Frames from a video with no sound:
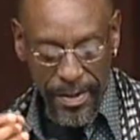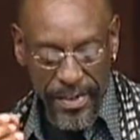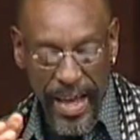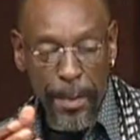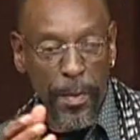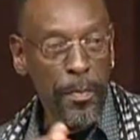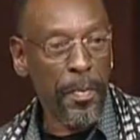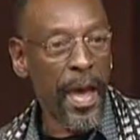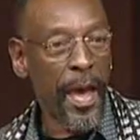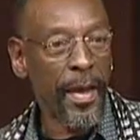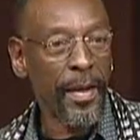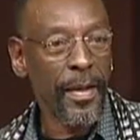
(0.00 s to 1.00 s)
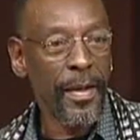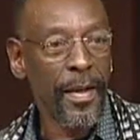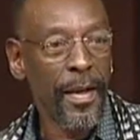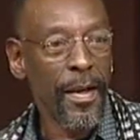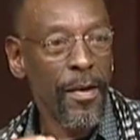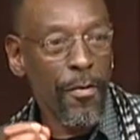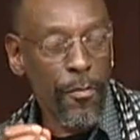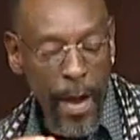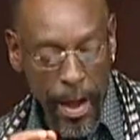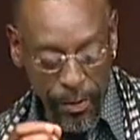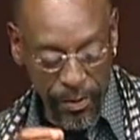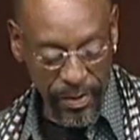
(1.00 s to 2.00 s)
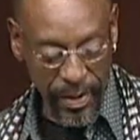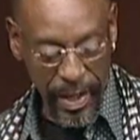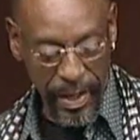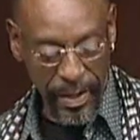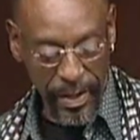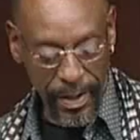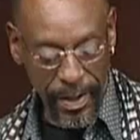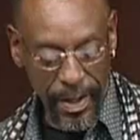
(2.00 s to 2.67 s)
diamondback rattlesnake,